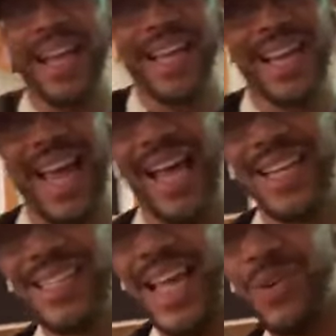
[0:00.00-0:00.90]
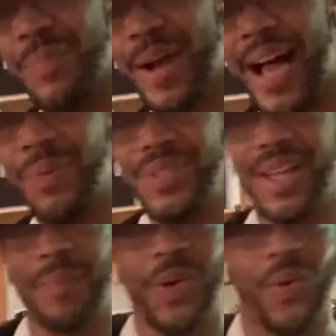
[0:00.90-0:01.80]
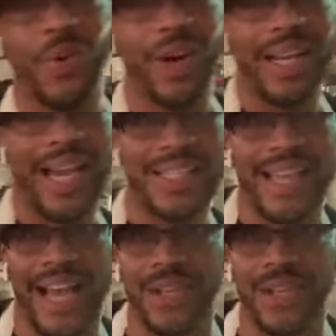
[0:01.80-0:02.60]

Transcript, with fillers: Alec, Alexander Brown? What's up going on, Lexi?